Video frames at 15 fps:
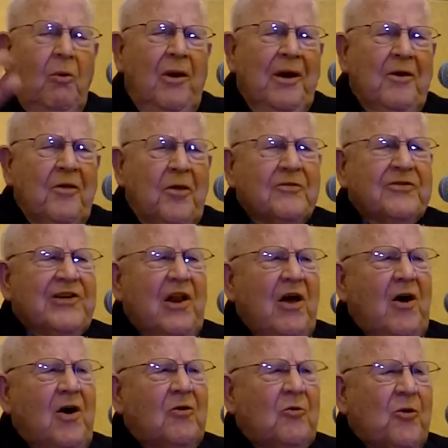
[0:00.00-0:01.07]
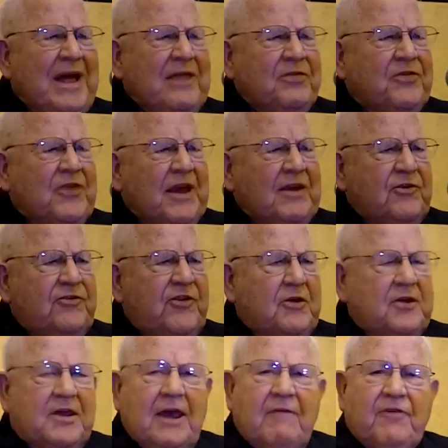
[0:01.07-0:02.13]
what are those long red things
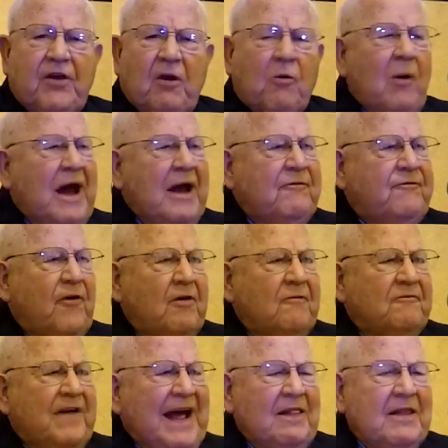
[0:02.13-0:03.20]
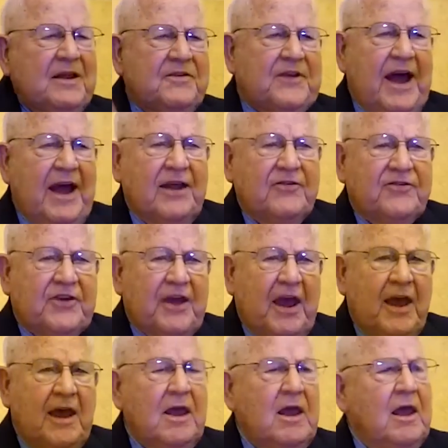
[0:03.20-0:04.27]
you give your wife on Valentine's
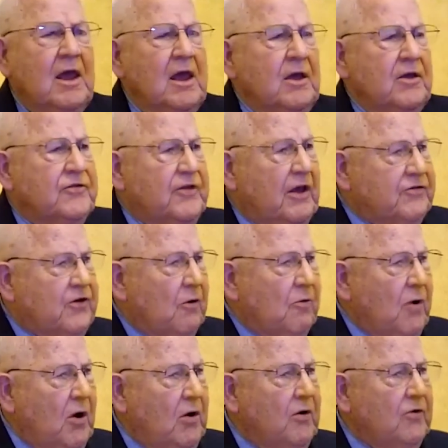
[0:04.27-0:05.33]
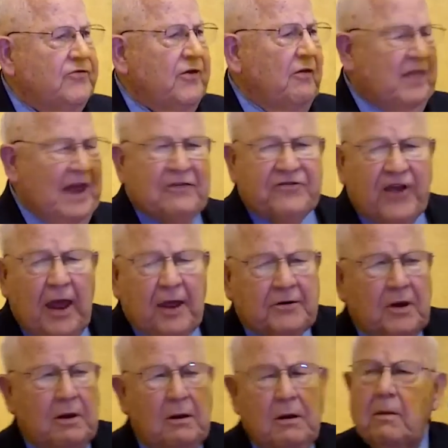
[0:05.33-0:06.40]
Day?" He says, "A rose." "That's
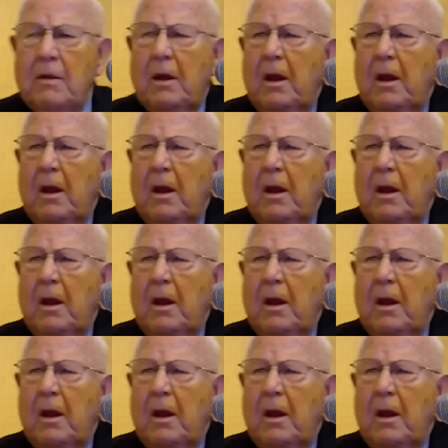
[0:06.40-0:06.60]
it."